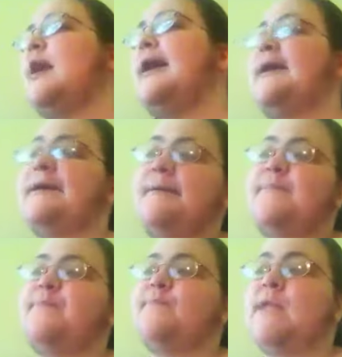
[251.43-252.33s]

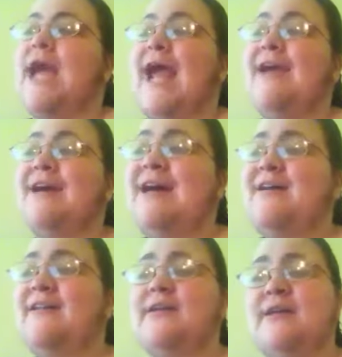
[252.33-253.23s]
Um, I
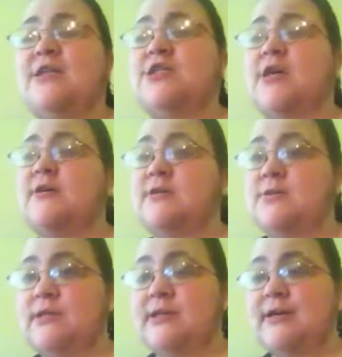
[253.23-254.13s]
highly
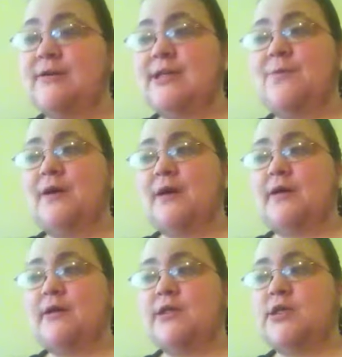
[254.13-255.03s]
struggled though because I wanted
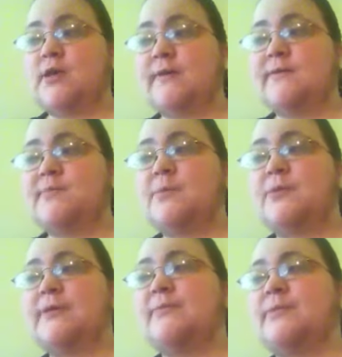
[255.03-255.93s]
to do Star Is
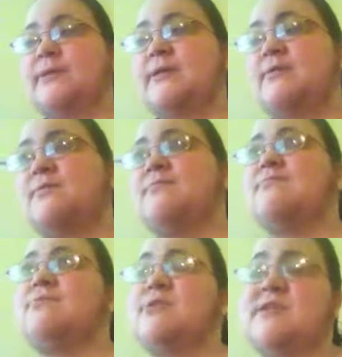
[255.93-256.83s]
Born, but um,
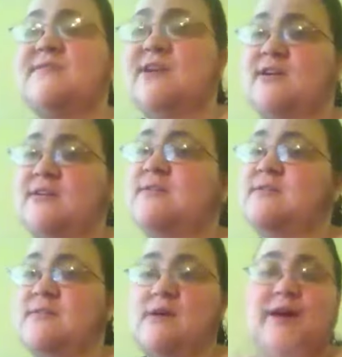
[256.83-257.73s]
Wizard of
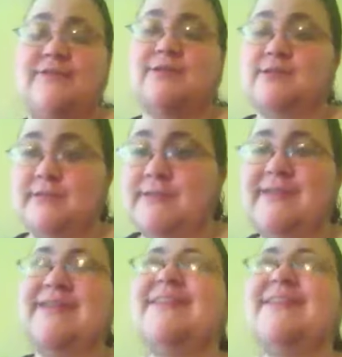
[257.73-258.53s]
Oz, obviously,